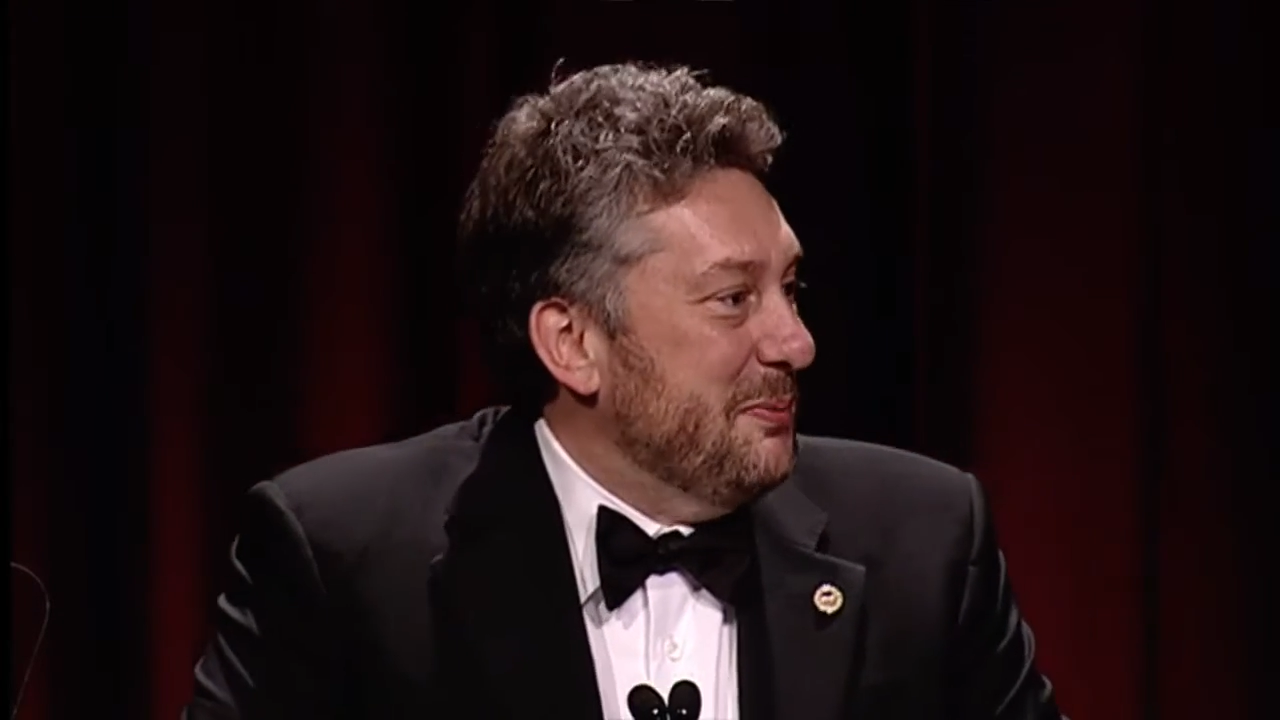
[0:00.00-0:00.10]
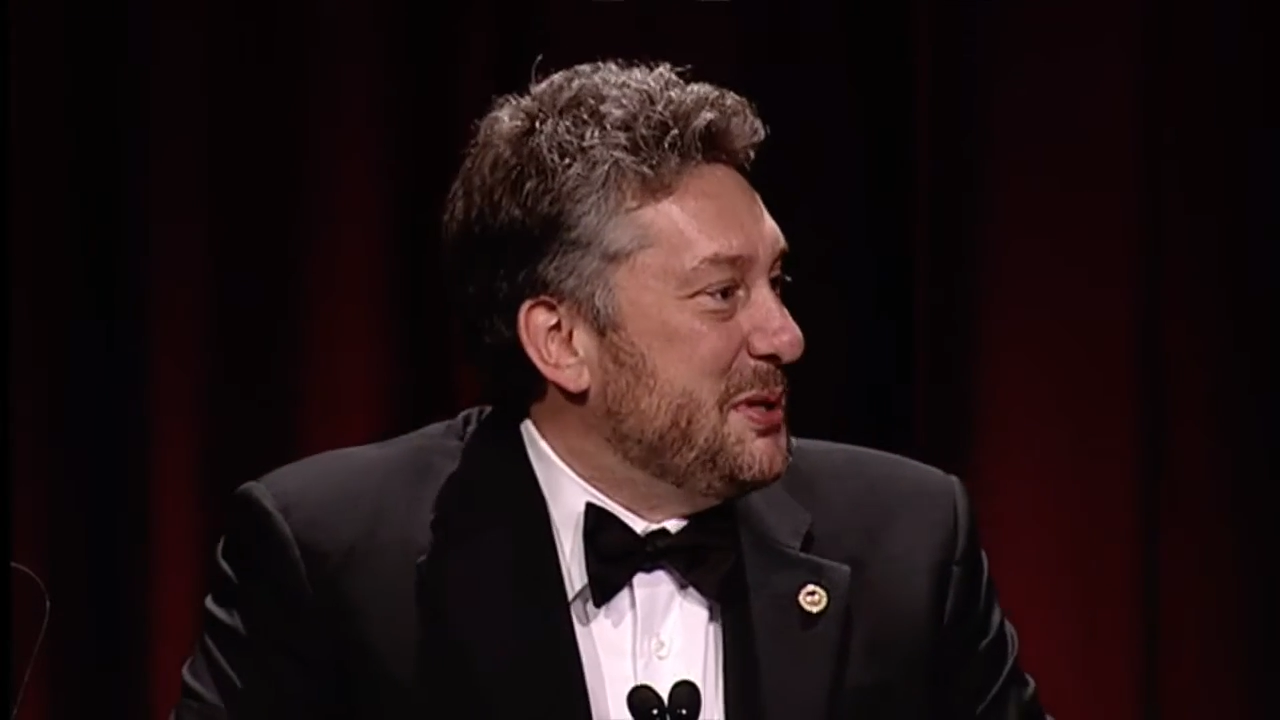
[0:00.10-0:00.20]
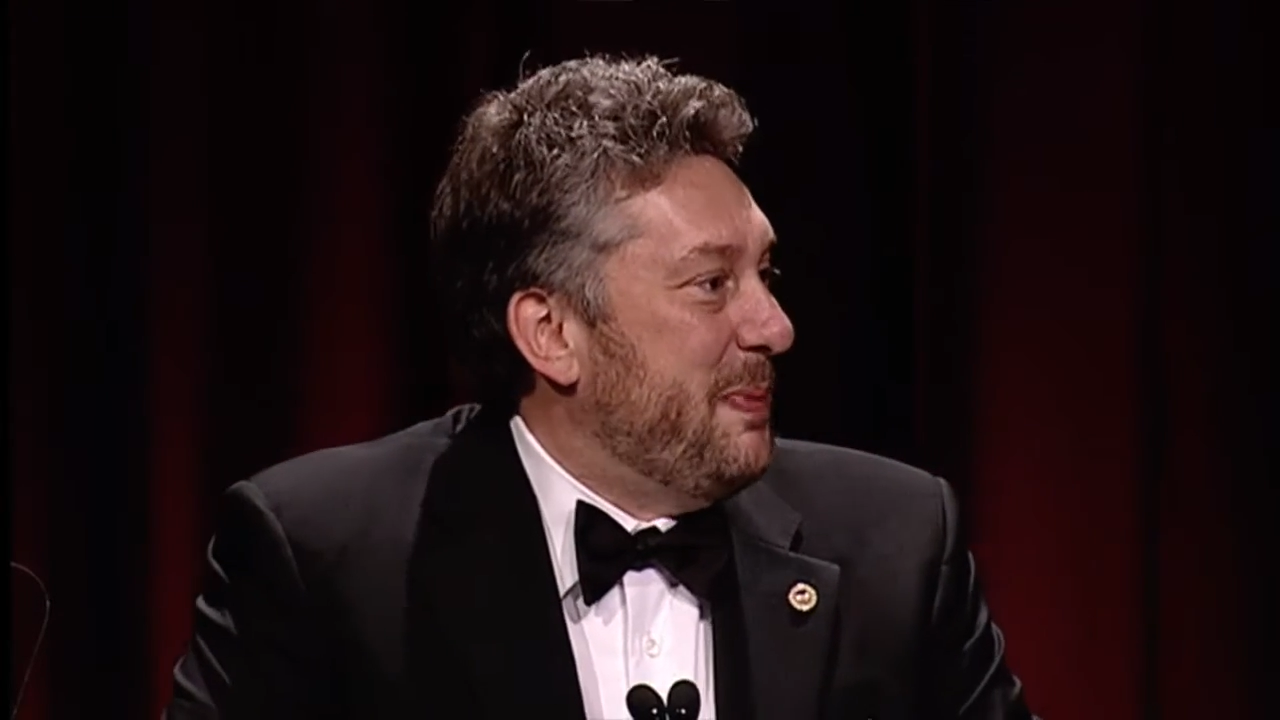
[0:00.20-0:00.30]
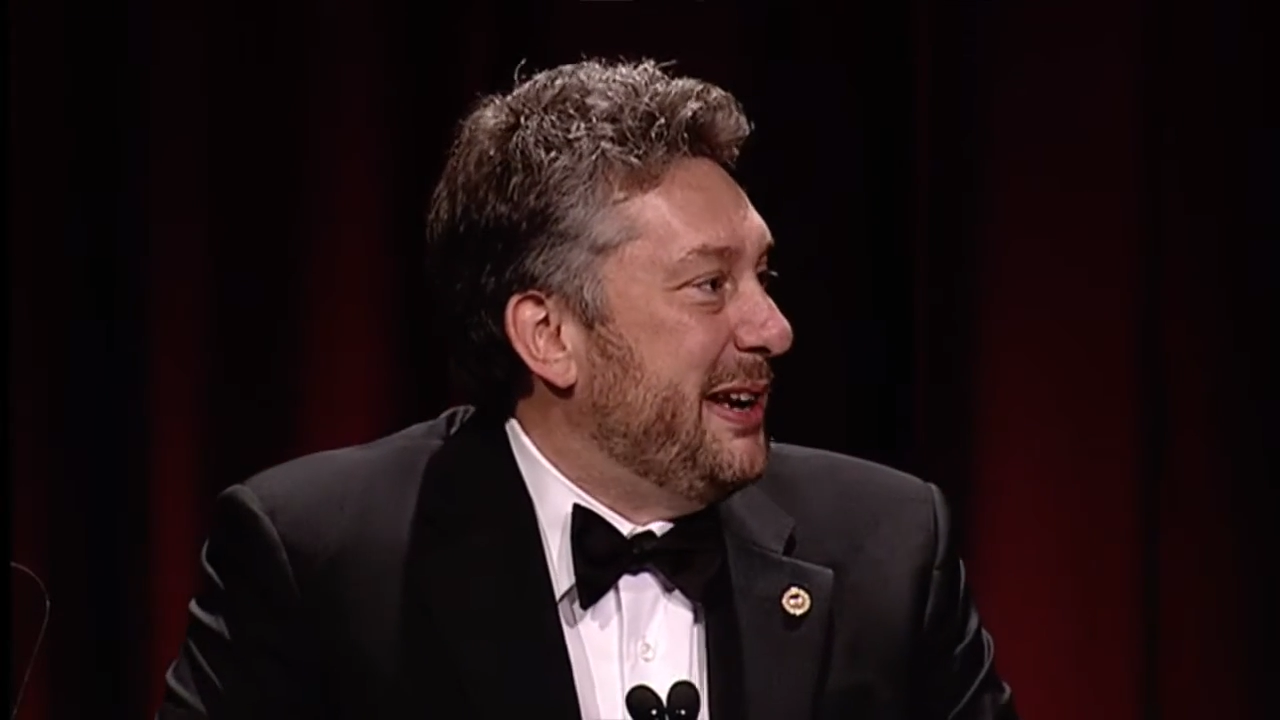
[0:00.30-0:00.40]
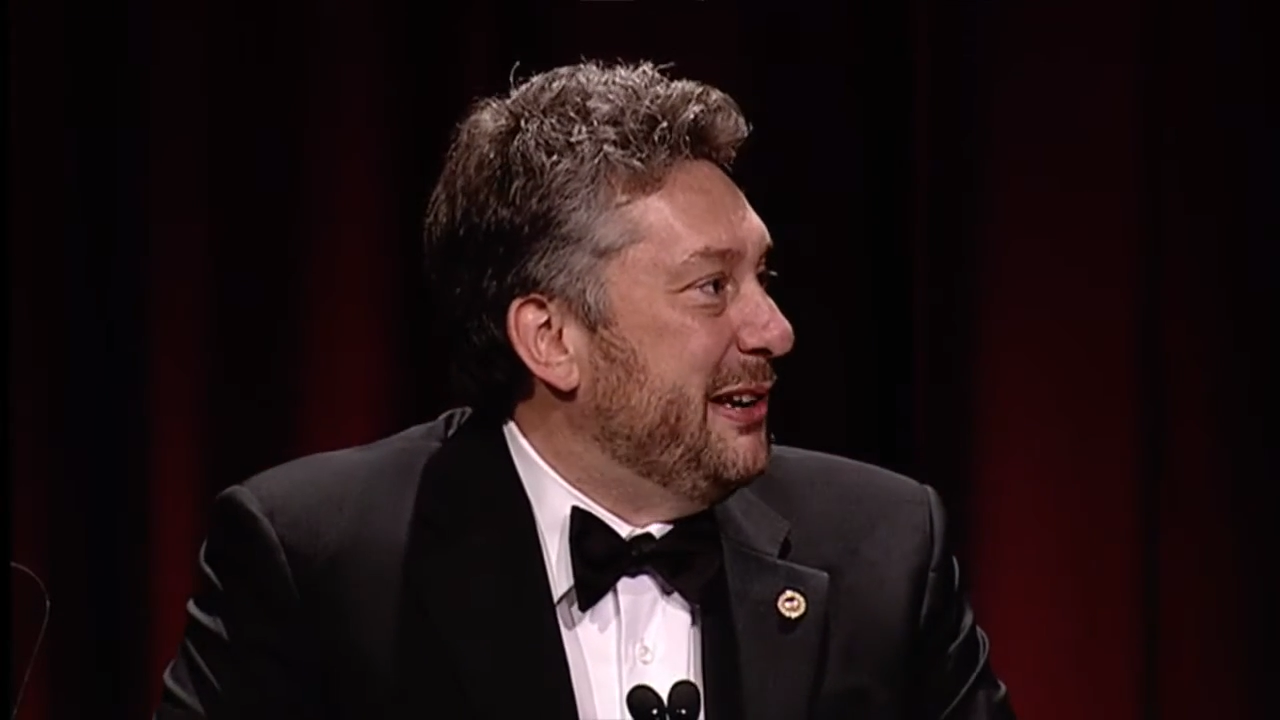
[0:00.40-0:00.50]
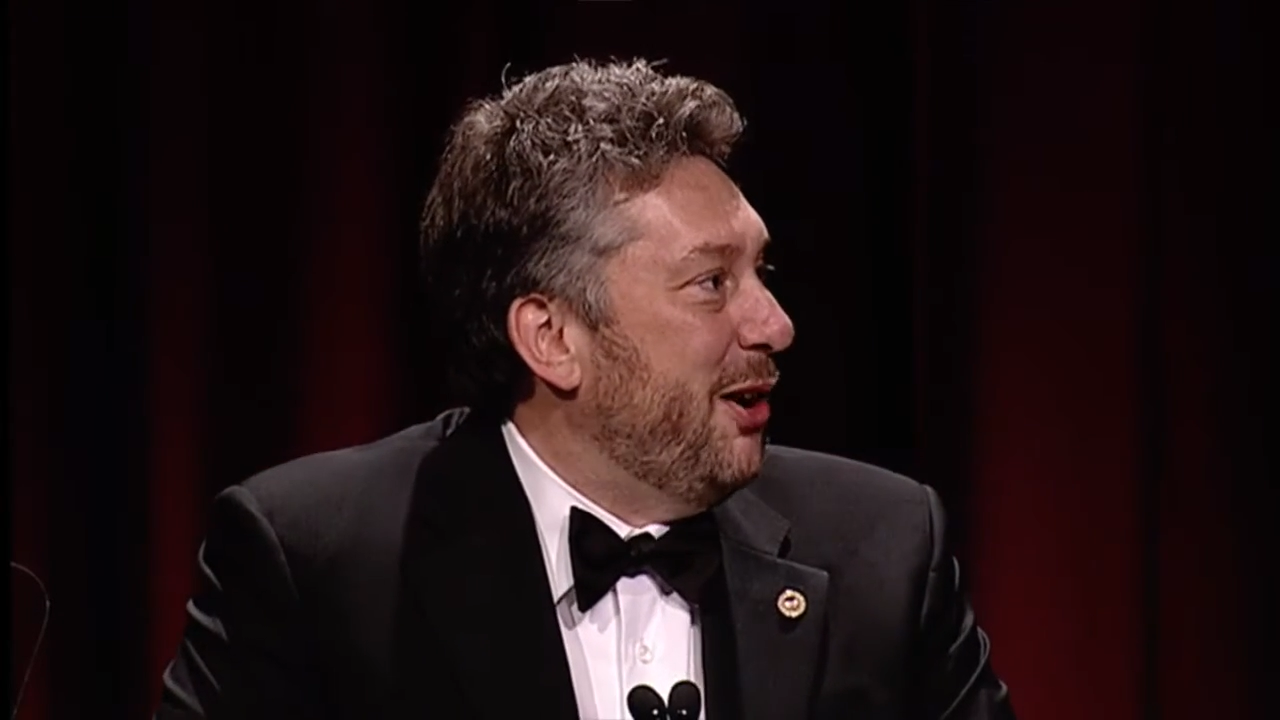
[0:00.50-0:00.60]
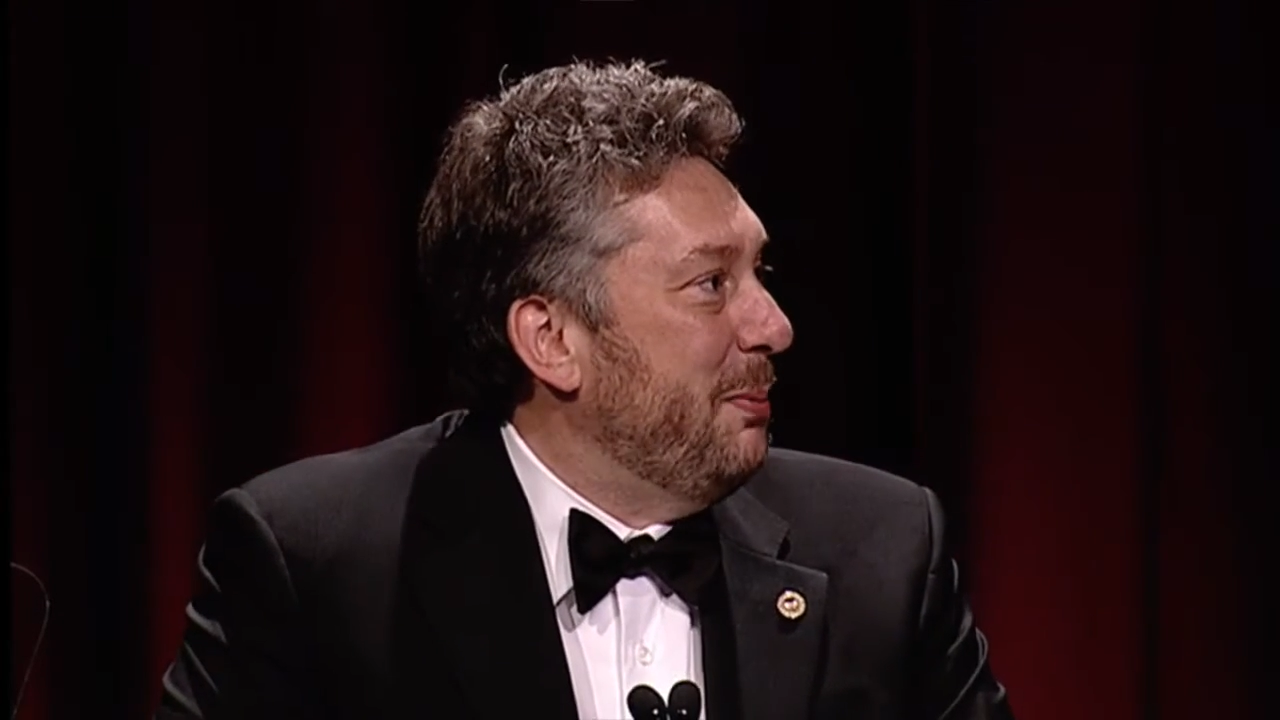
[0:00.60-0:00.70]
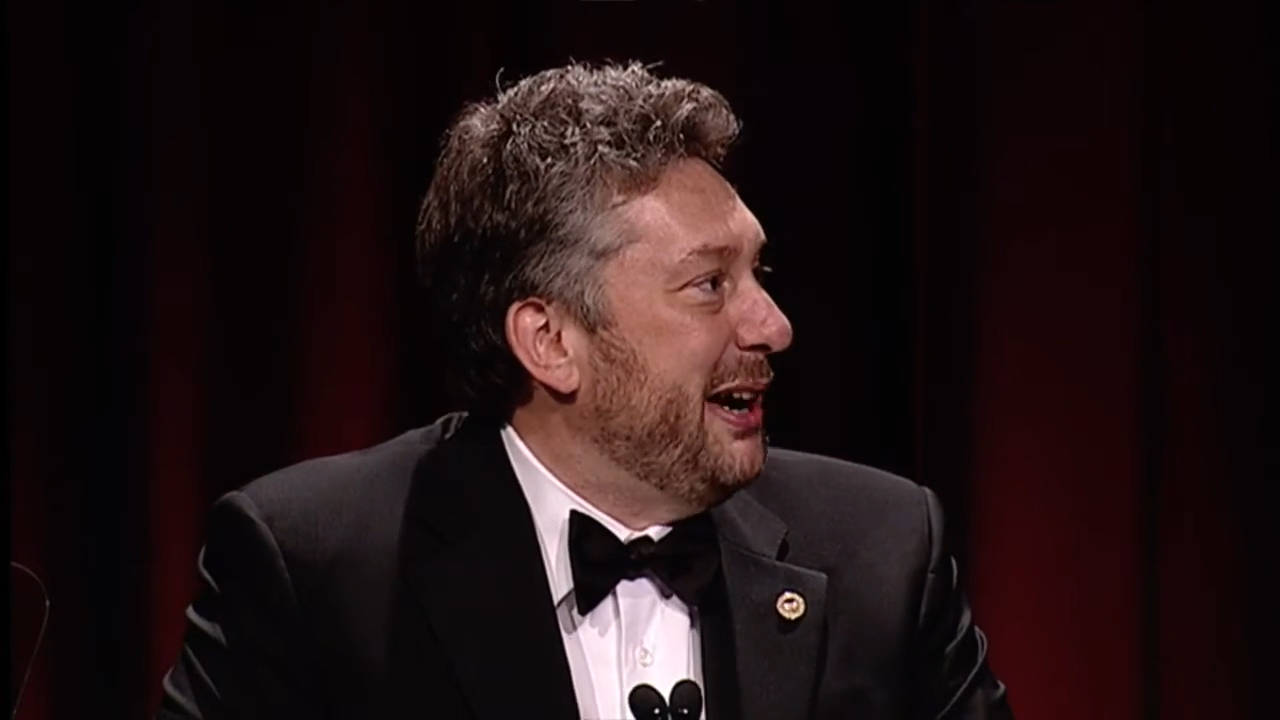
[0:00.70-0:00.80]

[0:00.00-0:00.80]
spending all my